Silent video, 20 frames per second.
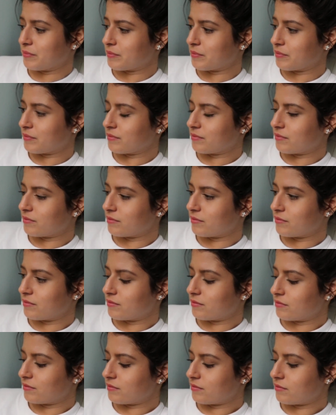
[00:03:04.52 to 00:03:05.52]

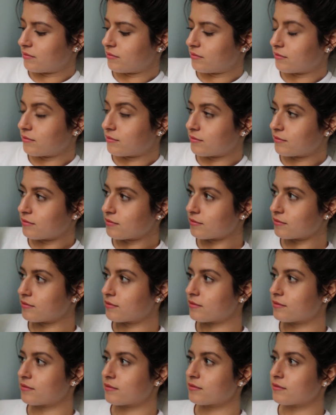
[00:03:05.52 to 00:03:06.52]

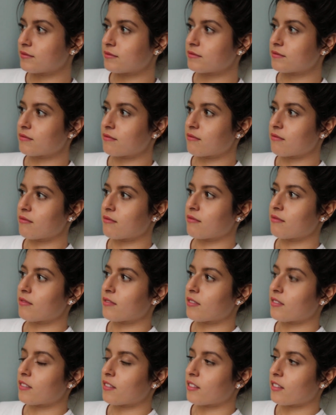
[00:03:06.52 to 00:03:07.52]

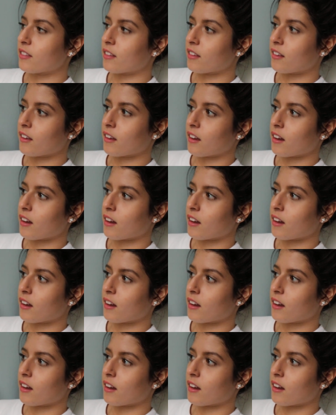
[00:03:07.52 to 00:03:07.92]
(silence)